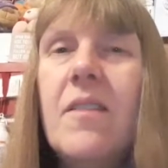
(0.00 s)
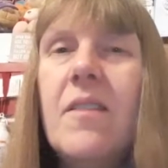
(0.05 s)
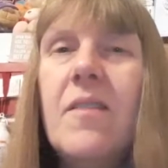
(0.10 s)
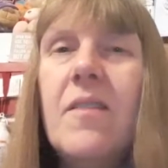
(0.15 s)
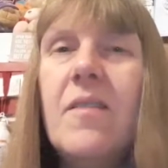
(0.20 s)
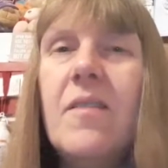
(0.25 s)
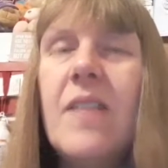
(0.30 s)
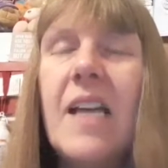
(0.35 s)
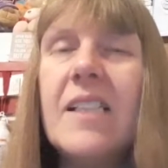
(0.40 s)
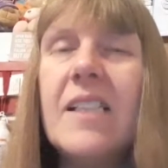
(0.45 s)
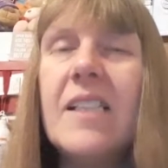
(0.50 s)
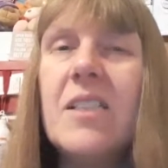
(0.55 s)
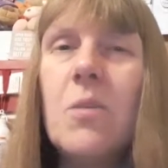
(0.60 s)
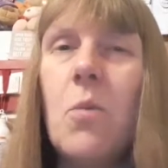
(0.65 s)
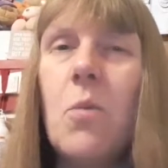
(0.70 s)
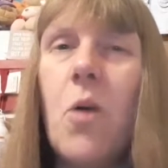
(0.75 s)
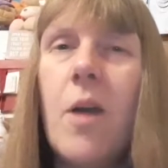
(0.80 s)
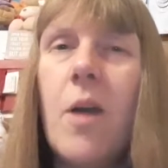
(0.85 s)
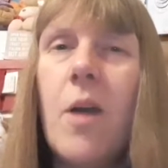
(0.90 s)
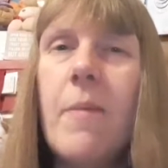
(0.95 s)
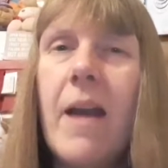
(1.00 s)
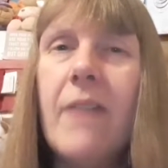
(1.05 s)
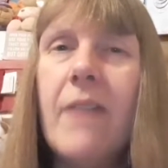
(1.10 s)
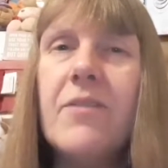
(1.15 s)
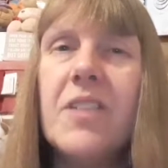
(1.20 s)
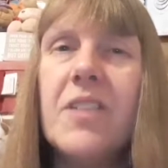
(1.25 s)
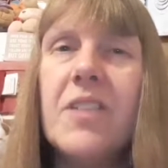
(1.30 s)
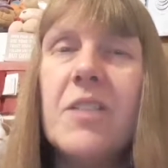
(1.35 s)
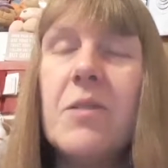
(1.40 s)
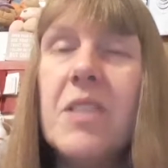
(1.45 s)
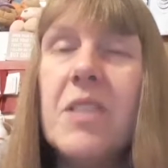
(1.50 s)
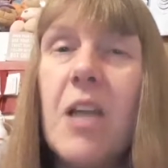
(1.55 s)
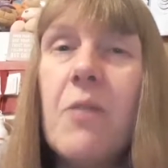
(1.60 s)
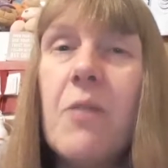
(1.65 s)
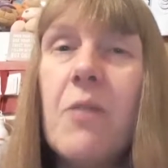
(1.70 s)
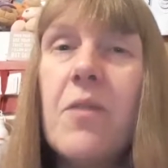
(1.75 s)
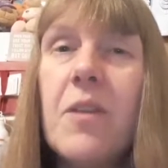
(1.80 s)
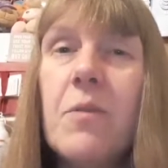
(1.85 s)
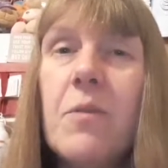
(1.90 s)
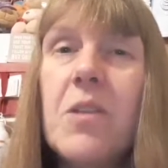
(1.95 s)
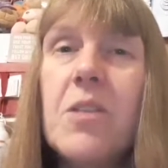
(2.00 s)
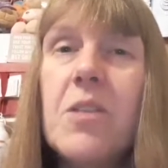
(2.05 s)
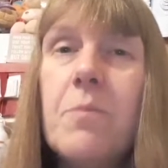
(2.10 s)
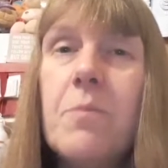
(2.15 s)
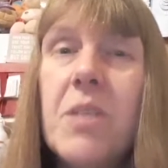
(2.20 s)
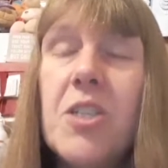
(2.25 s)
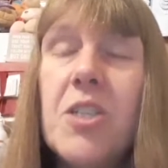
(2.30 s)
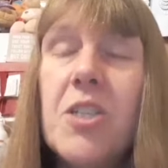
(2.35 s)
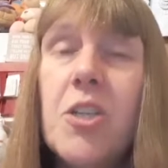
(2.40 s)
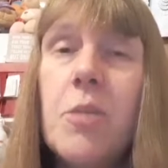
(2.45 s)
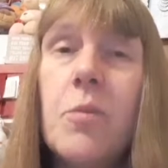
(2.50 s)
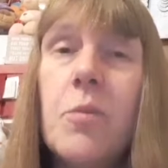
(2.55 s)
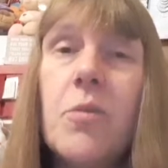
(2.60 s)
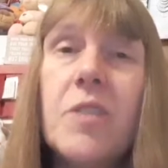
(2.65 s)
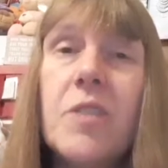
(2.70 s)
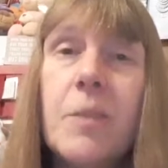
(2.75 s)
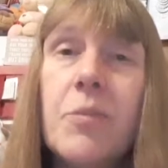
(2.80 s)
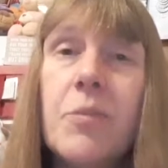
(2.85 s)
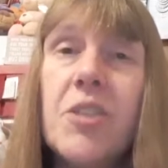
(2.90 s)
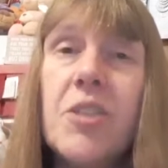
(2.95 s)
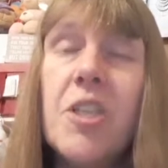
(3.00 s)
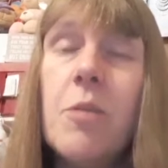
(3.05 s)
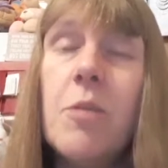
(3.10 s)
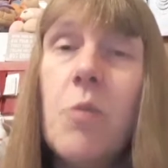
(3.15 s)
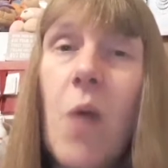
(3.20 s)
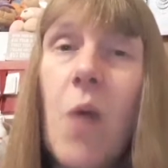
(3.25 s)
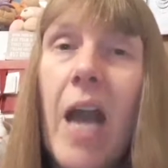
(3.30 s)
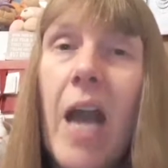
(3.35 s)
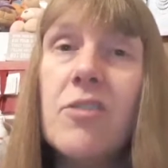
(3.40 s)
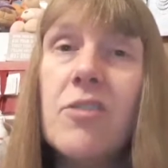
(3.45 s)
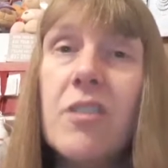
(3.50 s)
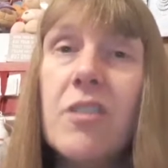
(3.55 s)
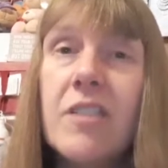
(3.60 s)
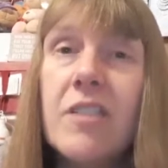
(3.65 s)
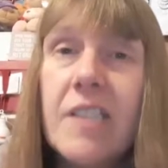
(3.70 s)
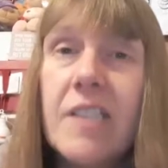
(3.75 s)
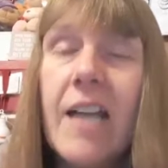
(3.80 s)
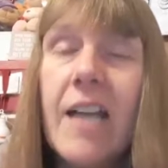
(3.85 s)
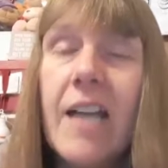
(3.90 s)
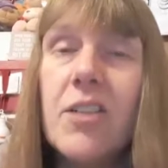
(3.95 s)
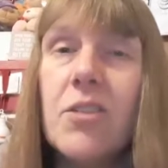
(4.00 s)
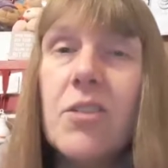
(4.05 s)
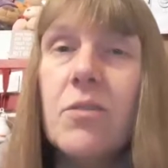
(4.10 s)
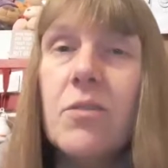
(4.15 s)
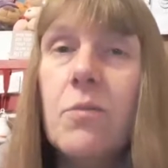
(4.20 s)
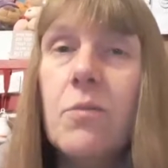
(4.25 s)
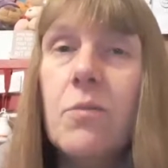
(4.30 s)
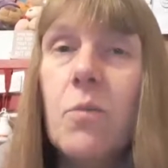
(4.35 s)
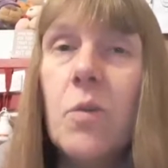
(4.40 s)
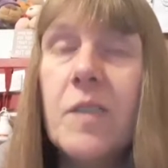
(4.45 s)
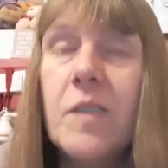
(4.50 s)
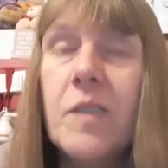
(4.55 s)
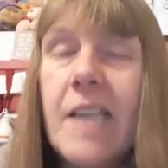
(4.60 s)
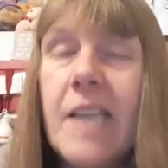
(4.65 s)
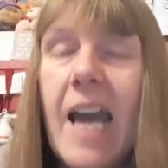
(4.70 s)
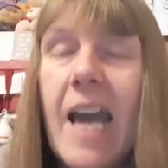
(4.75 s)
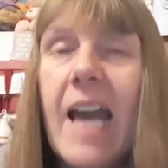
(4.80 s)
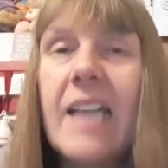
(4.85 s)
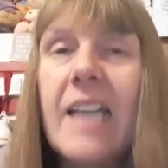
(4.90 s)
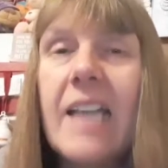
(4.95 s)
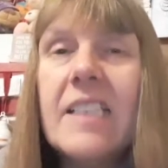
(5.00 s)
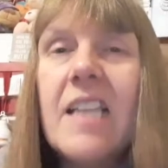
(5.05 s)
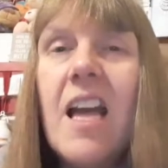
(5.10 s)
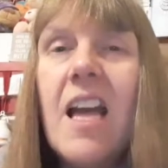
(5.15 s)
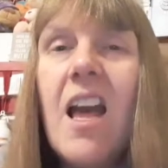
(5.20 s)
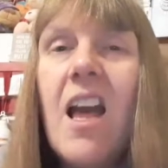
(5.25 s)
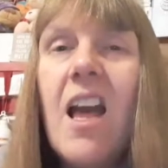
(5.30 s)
that's not why I'm after. So I don't think we should be suitable because I presume you're heterosexual and want sex.